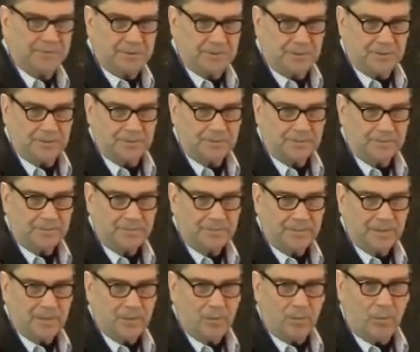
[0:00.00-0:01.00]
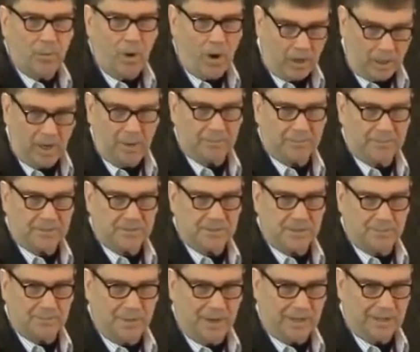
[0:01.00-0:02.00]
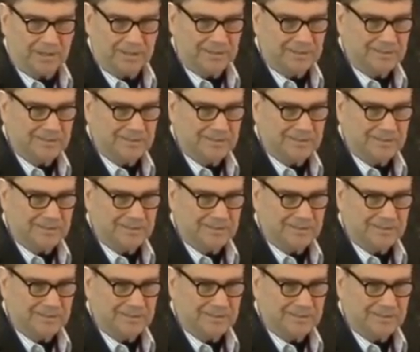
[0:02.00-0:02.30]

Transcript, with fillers: to walk up to somebody